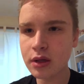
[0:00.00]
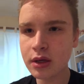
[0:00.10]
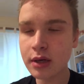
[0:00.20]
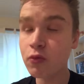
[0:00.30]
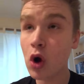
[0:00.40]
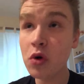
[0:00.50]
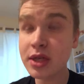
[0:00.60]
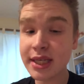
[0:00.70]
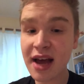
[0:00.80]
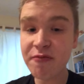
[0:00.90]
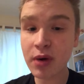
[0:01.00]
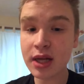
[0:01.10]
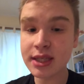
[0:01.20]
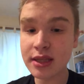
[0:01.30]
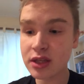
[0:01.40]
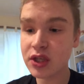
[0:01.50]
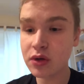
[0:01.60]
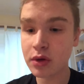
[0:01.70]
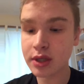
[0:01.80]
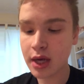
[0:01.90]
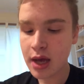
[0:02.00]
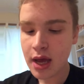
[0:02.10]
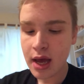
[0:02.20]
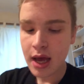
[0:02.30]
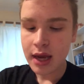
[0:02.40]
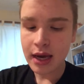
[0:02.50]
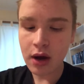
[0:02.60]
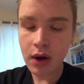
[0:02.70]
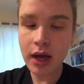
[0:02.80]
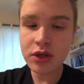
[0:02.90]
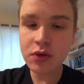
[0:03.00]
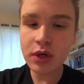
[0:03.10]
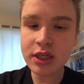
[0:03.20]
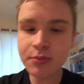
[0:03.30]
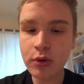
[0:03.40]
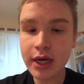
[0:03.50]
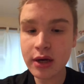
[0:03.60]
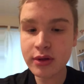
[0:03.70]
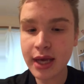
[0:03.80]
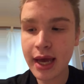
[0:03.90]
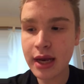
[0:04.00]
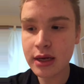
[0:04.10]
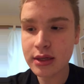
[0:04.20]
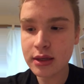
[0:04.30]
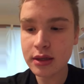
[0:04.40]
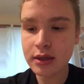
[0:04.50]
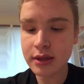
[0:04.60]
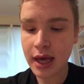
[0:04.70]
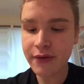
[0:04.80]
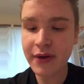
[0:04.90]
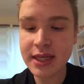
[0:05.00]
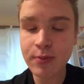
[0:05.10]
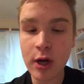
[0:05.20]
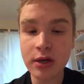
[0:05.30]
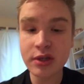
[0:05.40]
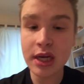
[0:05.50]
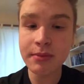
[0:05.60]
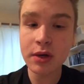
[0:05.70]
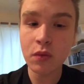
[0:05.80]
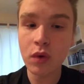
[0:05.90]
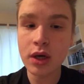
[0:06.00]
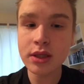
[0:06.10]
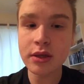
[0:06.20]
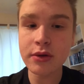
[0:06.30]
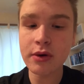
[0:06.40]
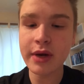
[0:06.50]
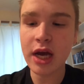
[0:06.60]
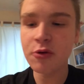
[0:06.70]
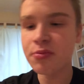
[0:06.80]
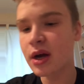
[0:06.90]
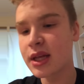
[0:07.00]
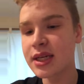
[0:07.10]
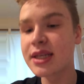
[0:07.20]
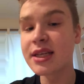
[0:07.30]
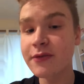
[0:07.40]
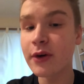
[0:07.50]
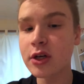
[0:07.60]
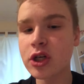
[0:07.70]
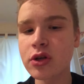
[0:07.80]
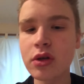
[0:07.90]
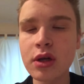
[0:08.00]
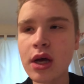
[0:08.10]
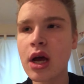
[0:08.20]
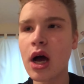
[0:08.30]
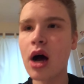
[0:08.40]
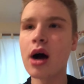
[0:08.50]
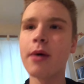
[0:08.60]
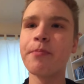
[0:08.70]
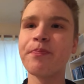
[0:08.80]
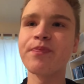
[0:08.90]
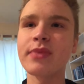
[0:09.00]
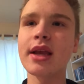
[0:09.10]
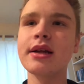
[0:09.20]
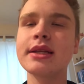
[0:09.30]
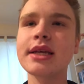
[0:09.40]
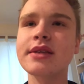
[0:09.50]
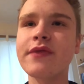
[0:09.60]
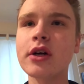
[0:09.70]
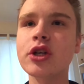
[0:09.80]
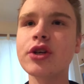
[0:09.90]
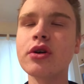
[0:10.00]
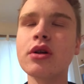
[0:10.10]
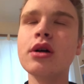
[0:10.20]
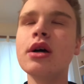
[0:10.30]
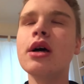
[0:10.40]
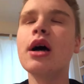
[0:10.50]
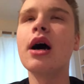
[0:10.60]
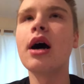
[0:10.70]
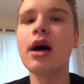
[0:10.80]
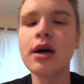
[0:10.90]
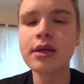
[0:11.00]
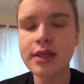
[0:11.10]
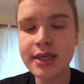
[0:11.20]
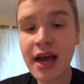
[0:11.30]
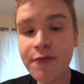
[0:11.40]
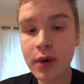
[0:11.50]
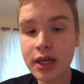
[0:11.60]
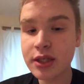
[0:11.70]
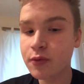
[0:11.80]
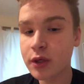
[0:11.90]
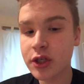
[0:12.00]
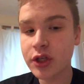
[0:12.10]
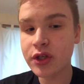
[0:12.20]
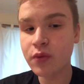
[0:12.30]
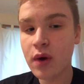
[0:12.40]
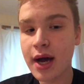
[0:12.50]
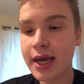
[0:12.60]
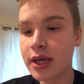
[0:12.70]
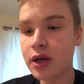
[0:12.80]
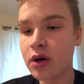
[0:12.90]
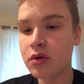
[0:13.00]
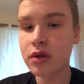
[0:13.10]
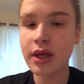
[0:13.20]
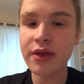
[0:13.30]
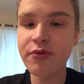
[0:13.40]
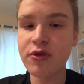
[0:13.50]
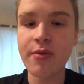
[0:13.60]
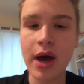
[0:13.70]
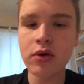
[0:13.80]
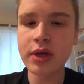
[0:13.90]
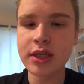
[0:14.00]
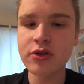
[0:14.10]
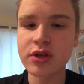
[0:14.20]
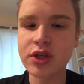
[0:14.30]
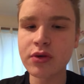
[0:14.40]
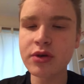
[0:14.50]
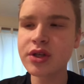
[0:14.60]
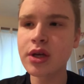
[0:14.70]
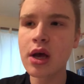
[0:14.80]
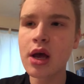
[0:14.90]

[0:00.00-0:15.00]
rogue staff bots in the sewers. Now, I also wanted to point out that that Fazbear Entertainment was throwing out probably dysfunctional, um, dysfunctional uh, staff bots, which is why you know they threw them out into the sewers.